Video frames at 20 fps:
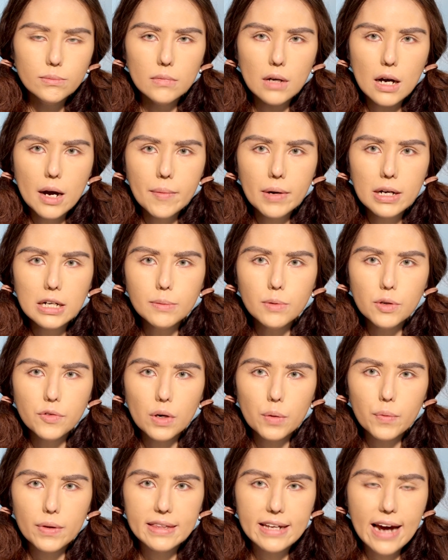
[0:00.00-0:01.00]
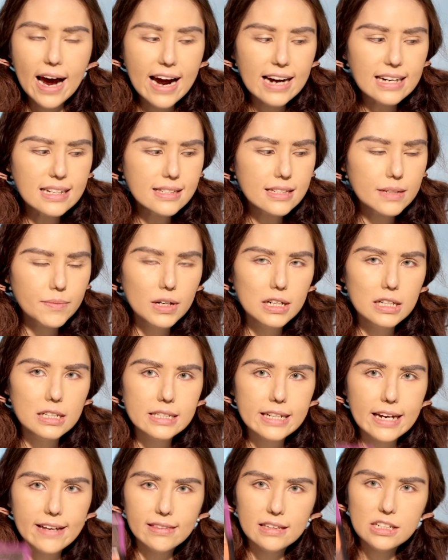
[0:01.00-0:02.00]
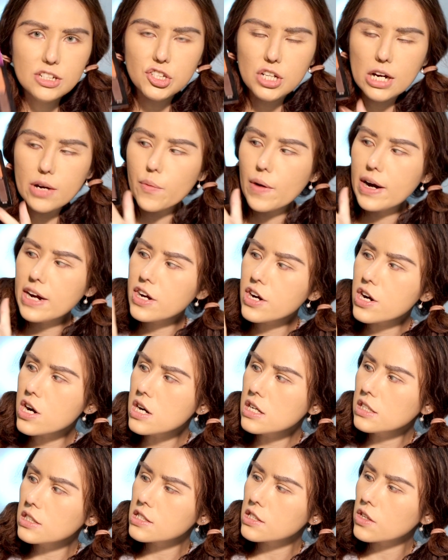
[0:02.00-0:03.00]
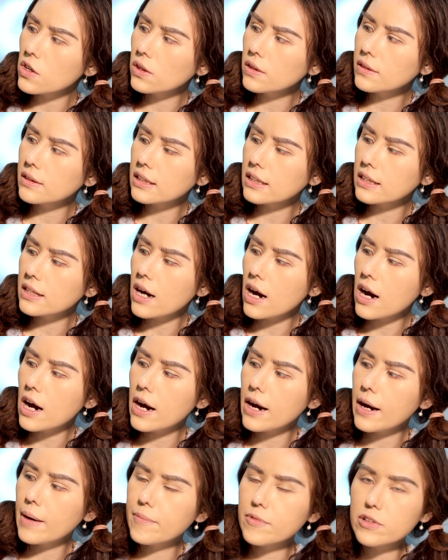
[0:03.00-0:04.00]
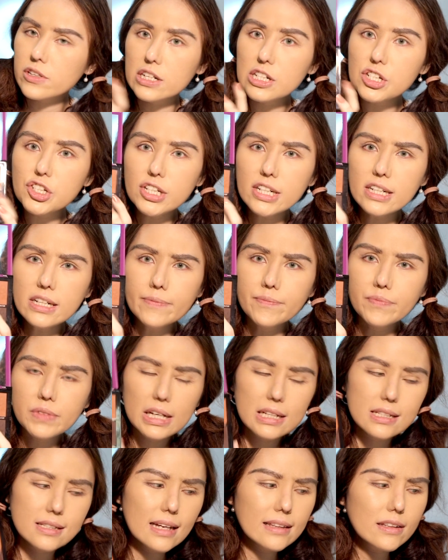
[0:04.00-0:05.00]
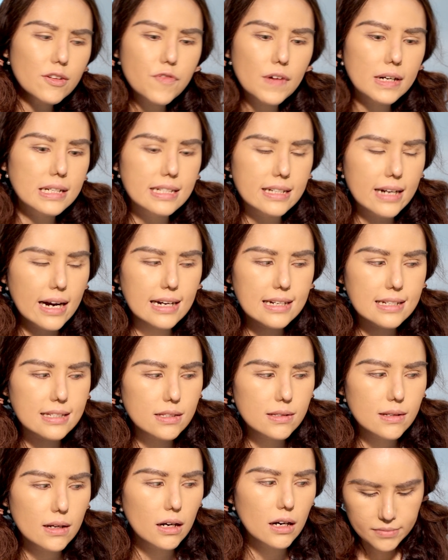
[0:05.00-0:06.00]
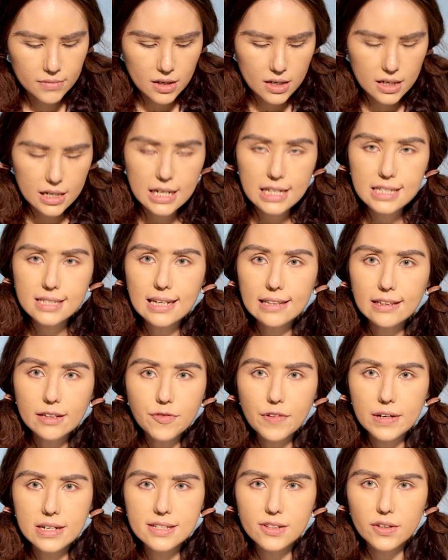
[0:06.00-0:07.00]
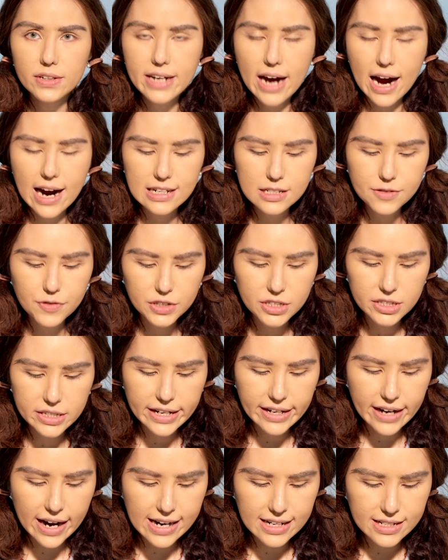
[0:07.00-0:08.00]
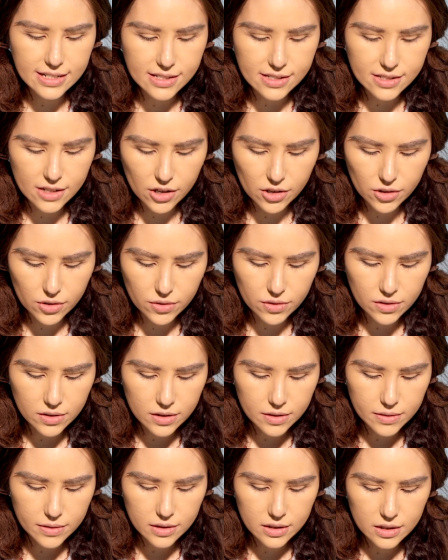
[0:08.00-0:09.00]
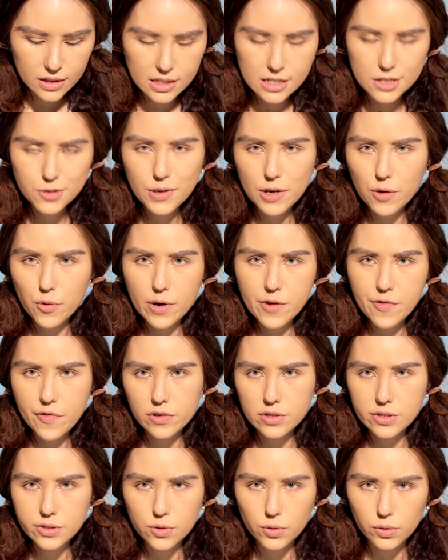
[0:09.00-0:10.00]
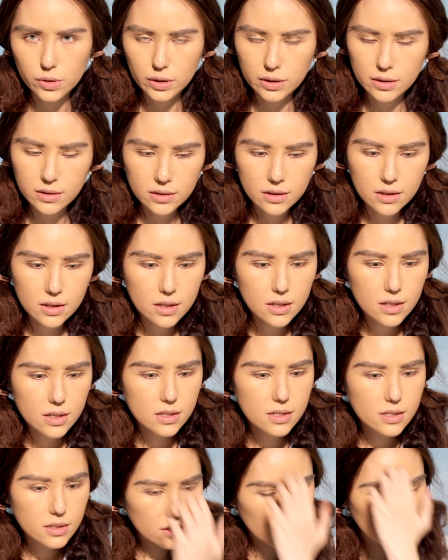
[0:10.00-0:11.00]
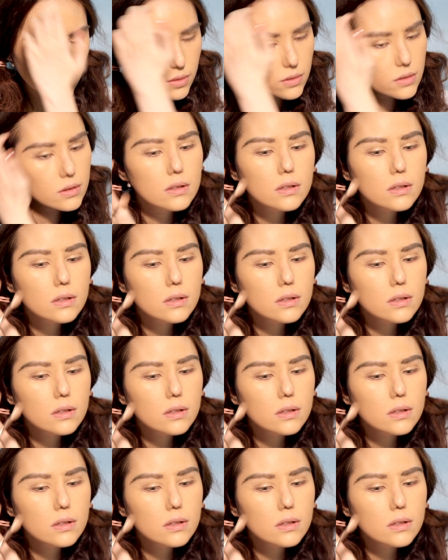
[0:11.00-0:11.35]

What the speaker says: I'm gonna move on with the eyes. I'm gonna take this shade right here. It's called the Crushing. It's nothing fancy, guys. It's nothing fancy on the eyes for today, guys. So, because we are going for school, so.